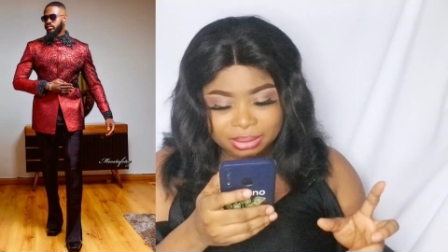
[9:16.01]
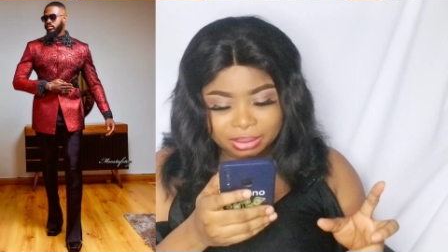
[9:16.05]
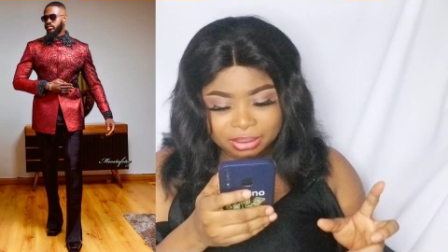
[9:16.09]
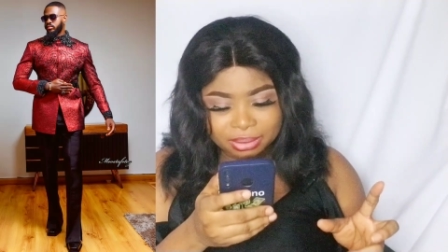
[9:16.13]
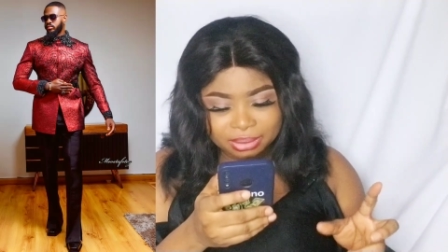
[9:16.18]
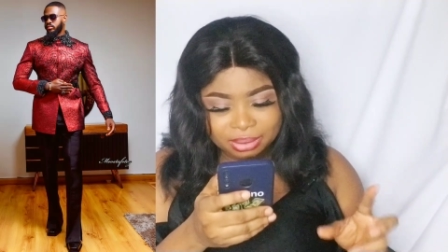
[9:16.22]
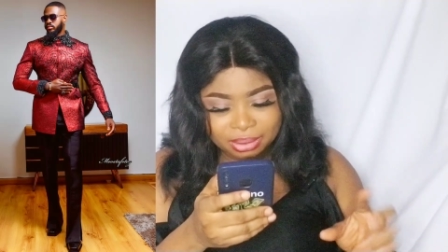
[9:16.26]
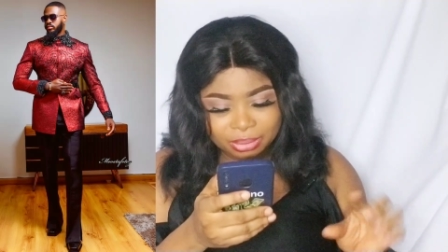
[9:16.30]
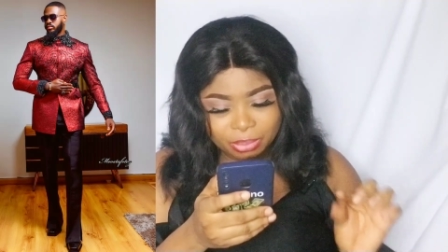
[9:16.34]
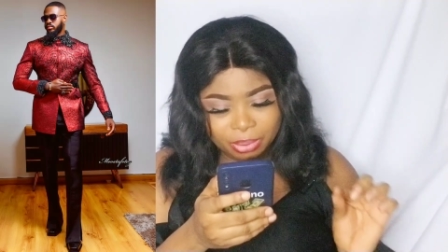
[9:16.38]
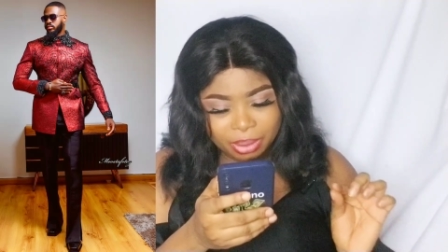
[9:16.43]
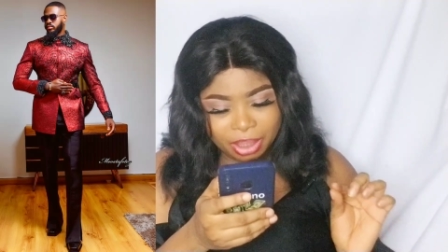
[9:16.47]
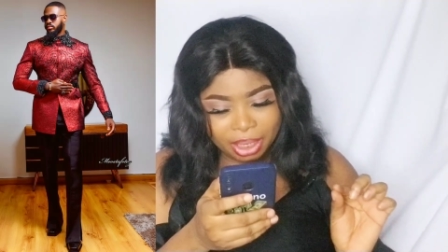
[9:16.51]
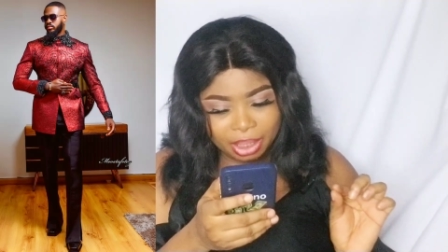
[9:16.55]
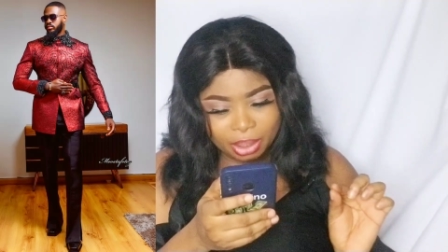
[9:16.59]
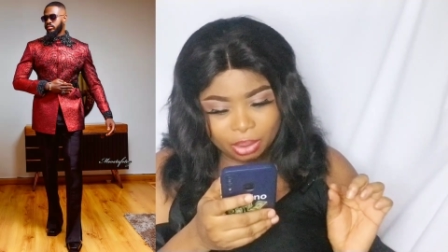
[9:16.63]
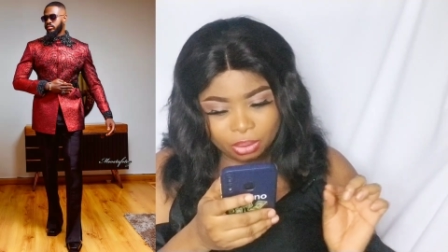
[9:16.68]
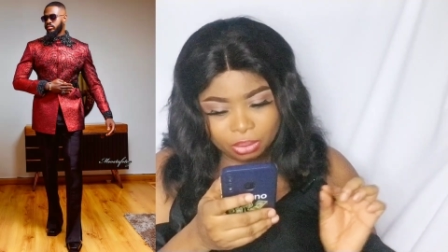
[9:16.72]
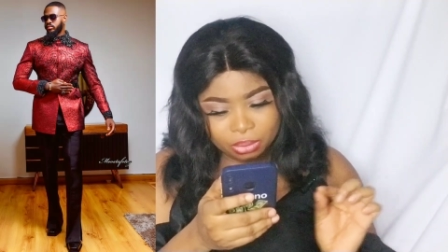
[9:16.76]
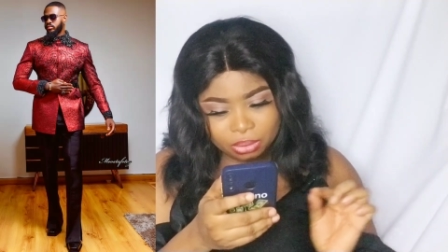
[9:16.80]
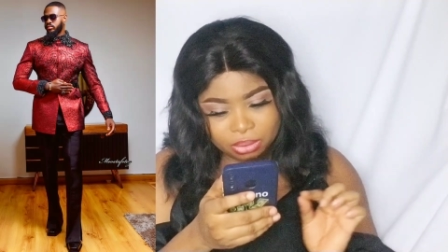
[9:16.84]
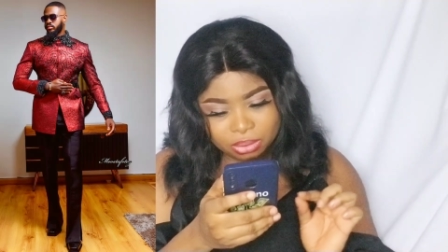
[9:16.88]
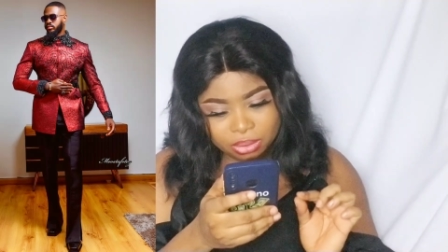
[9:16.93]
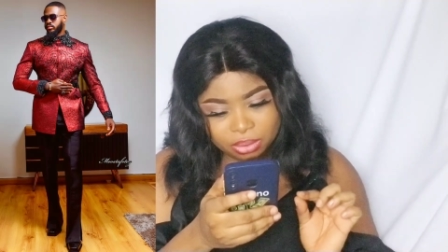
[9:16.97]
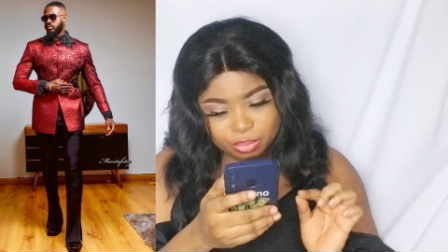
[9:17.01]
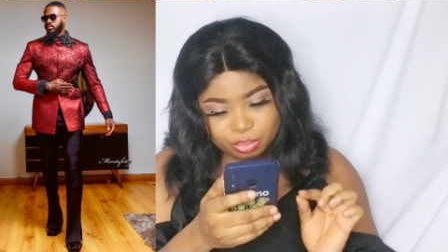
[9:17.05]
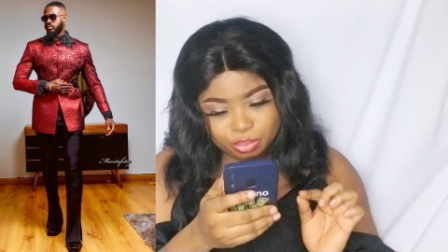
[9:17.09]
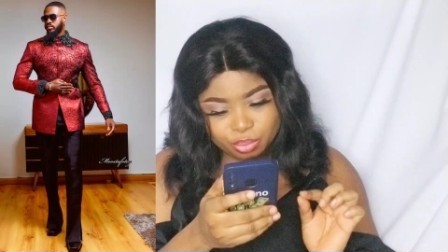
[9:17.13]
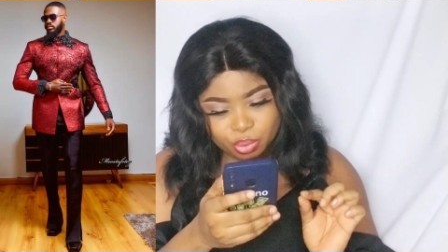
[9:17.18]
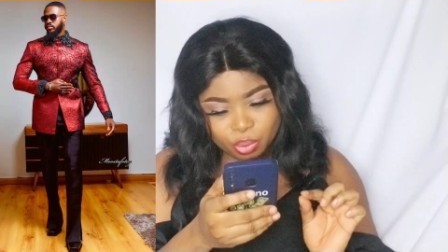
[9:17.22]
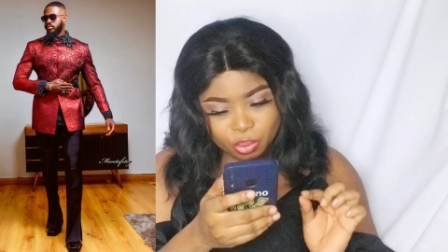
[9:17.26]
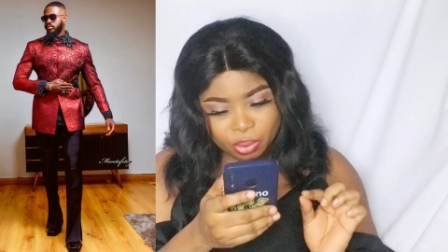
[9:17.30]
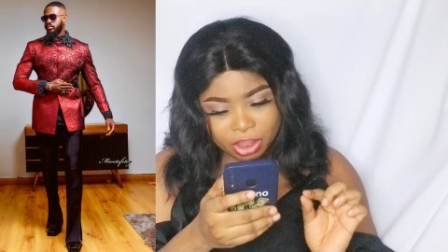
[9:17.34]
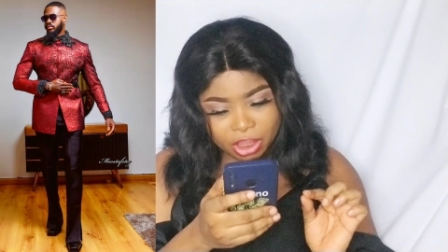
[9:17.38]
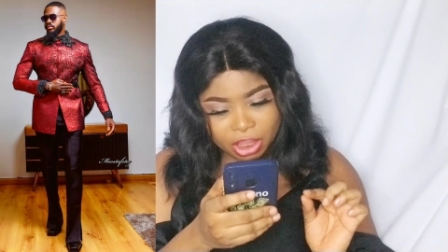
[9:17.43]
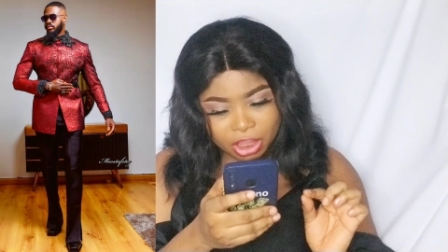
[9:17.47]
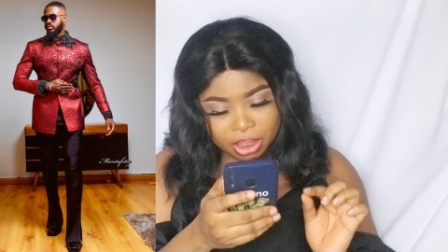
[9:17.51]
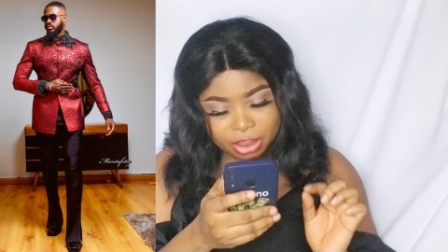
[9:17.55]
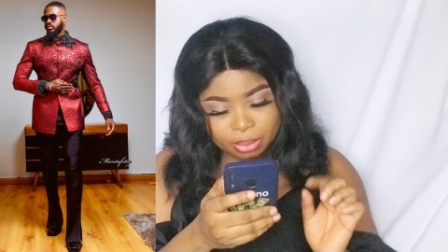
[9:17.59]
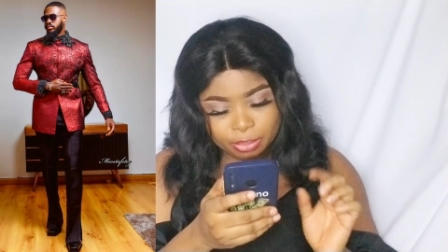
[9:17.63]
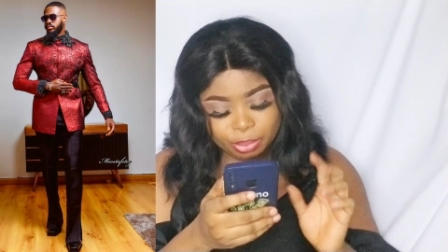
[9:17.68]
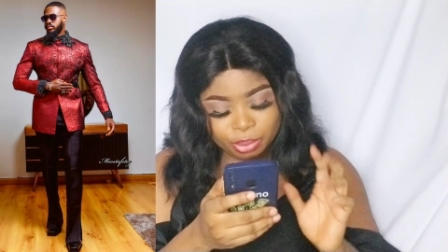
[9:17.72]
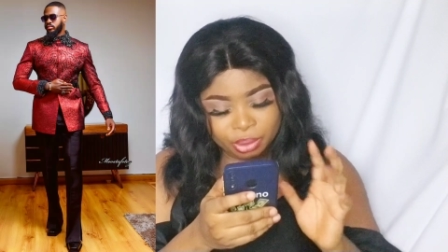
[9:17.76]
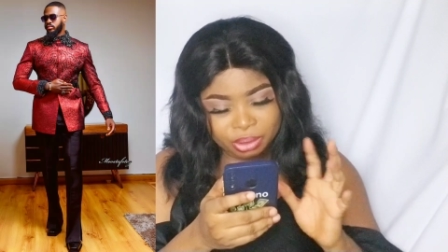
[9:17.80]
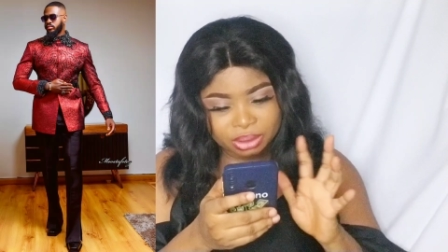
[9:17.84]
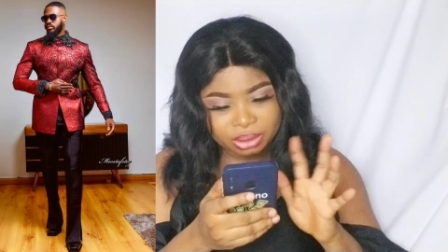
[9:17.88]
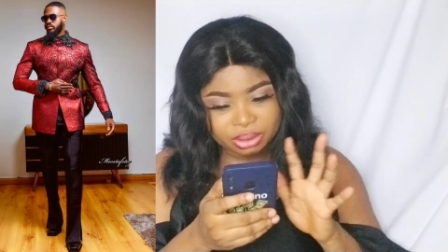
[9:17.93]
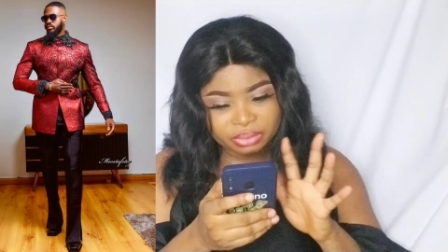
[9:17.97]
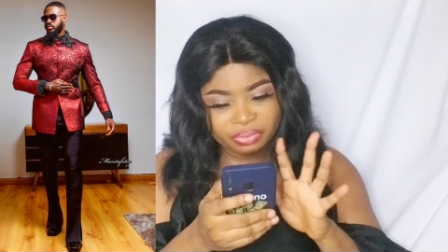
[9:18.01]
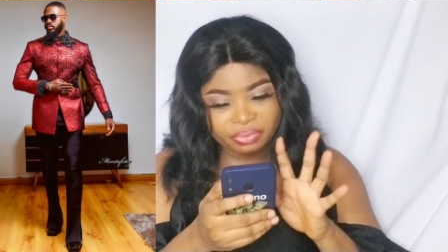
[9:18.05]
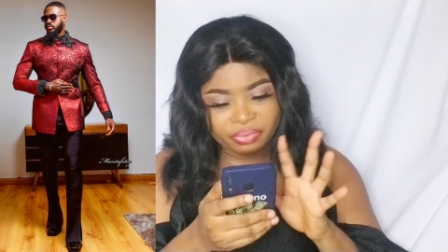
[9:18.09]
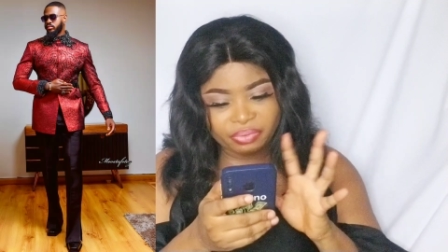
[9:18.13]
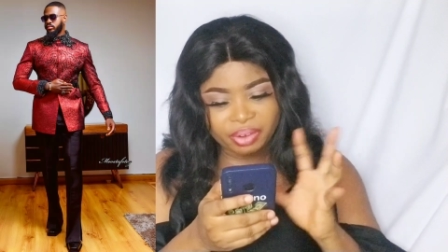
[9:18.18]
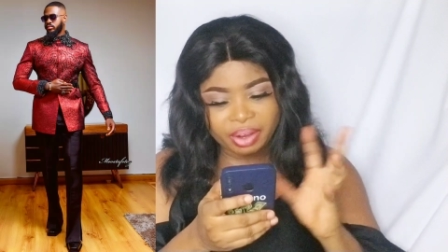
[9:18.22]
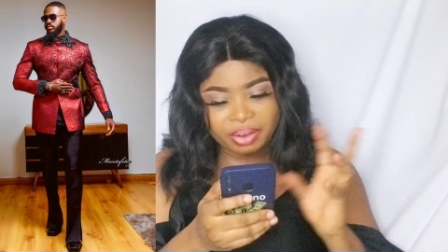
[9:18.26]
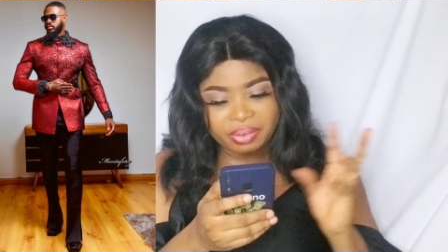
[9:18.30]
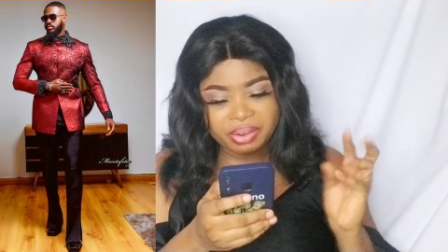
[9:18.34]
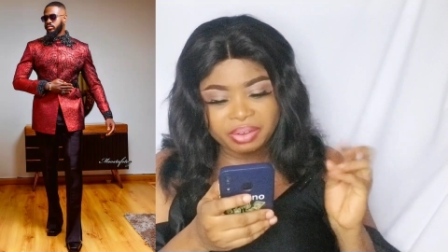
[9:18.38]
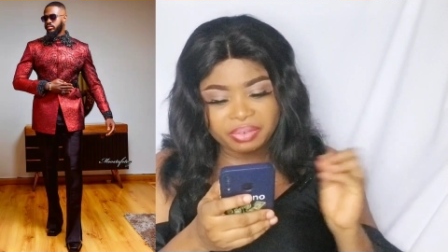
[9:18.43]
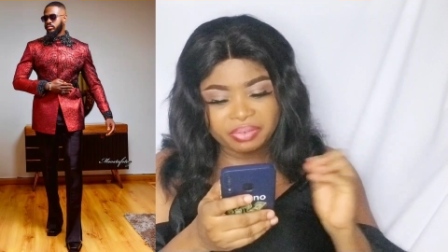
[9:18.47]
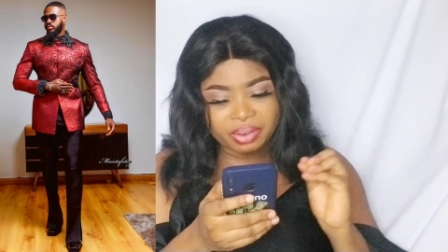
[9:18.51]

is it, we like all this brocade, but it's very,